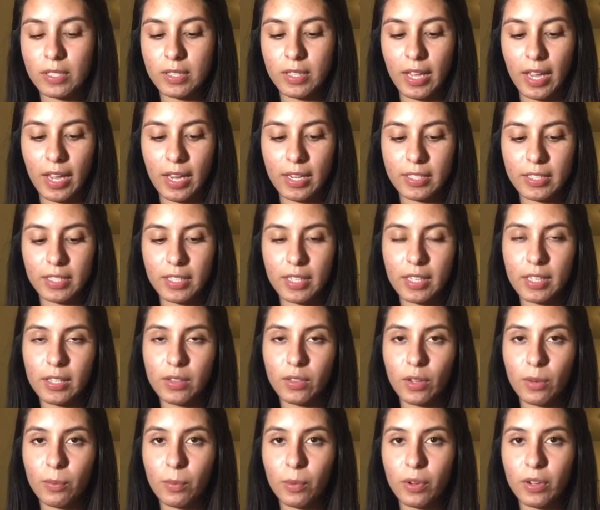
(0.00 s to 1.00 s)
that
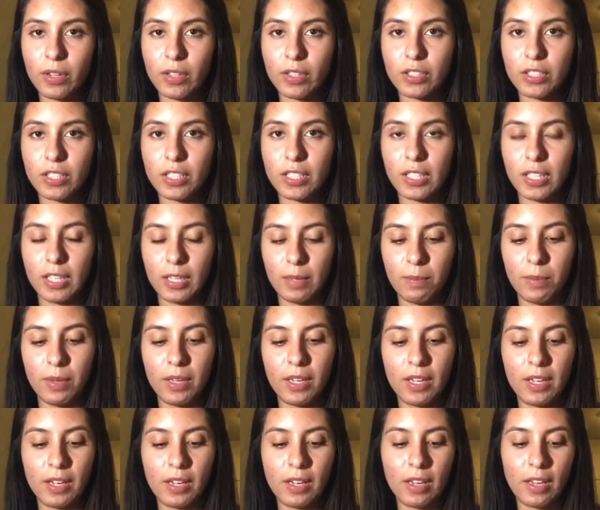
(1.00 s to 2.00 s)
thermal energy can
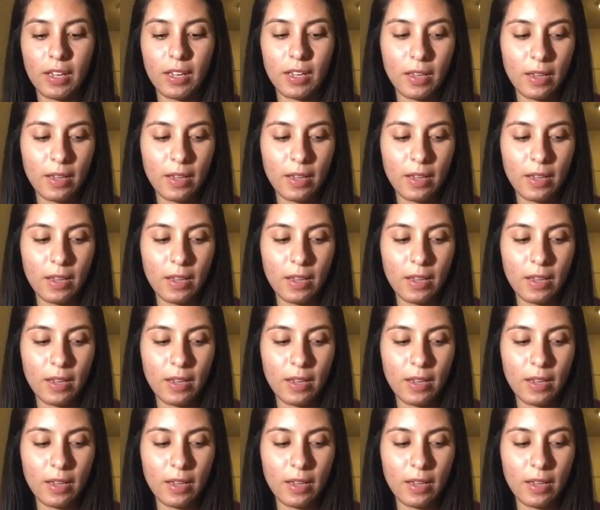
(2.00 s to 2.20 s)
be